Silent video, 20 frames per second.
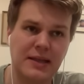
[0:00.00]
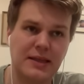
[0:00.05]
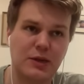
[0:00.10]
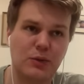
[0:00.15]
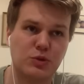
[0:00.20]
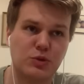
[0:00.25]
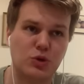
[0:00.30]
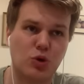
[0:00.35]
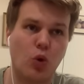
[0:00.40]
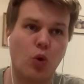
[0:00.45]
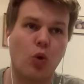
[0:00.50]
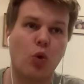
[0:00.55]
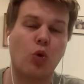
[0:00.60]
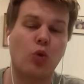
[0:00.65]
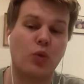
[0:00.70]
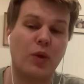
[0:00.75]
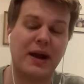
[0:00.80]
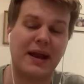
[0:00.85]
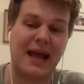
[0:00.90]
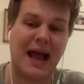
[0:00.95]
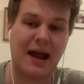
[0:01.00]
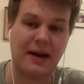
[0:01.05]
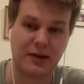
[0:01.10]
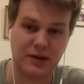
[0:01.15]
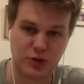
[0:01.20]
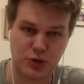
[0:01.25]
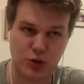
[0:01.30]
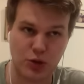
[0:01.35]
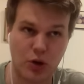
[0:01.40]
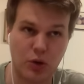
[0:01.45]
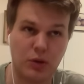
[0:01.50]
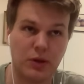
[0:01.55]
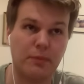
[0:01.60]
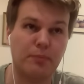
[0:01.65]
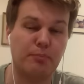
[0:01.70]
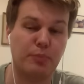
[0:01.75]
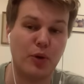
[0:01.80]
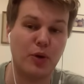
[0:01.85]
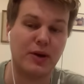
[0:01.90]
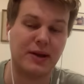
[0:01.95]
that was already out of control
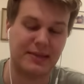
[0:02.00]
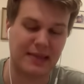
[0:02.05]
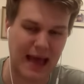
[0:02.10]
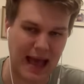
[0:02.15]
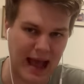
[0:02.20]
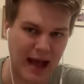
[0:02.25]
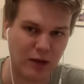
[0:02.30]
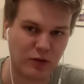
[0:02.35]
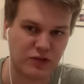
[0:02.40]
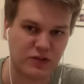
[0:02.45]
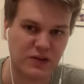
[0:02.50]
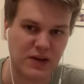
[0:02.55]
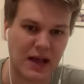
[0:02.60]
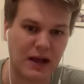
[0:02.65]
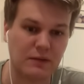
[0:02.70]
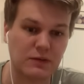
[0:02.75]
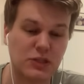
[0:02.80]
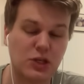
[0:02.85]
and burning the house down.